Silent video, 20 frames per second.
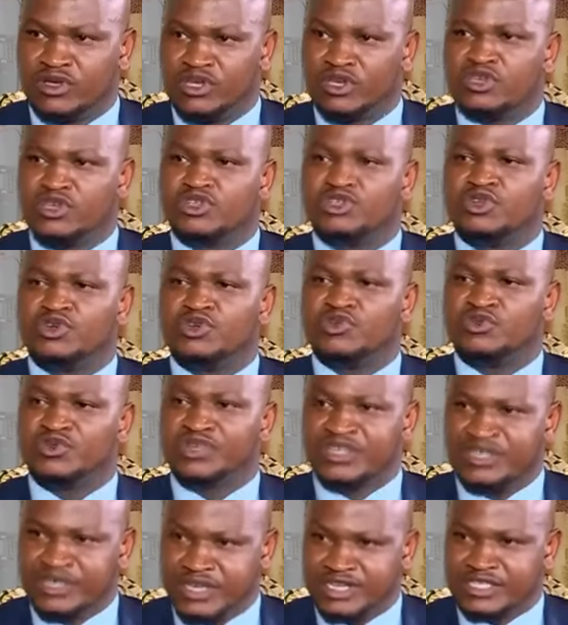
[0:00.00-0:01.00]
Do you
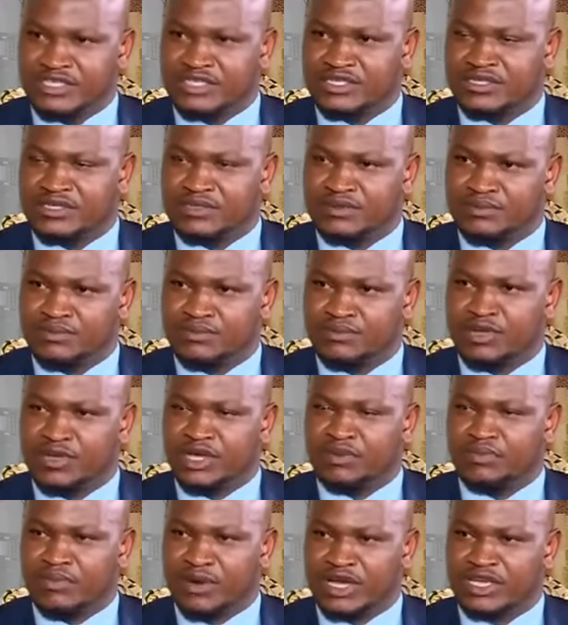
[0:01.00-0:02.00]
regret
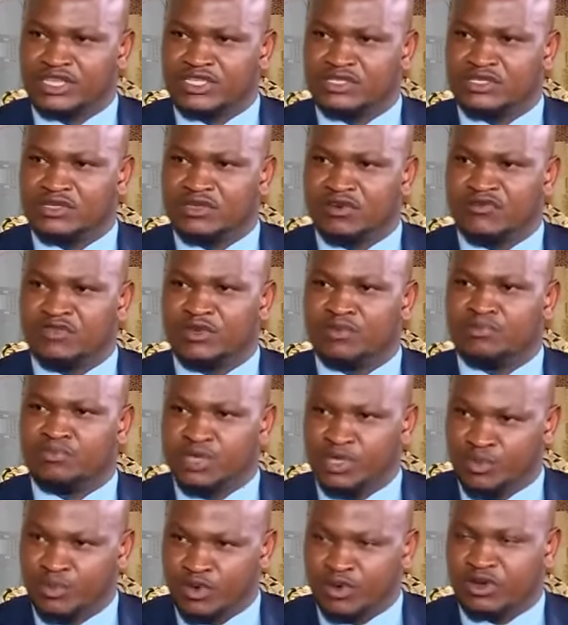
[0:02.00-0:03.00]
being part of the
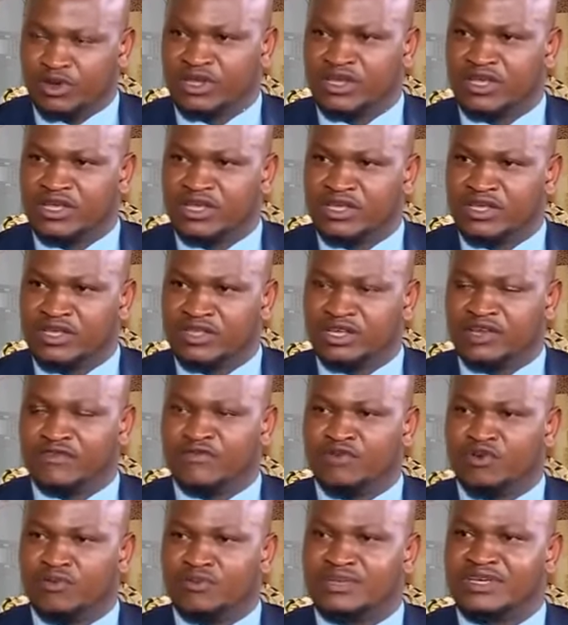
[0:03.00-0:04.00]
people that
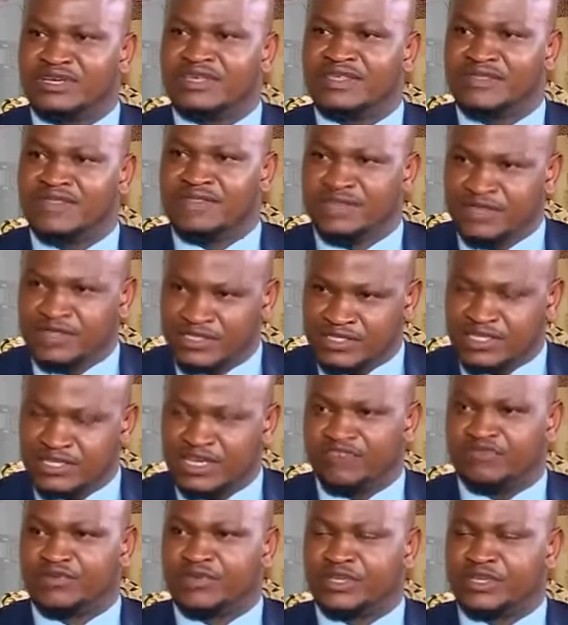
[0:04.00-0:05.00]
formed this
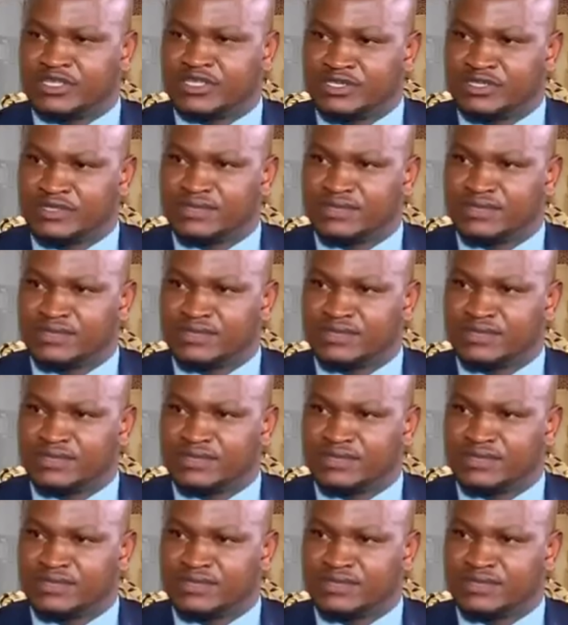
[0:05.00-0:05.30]
government?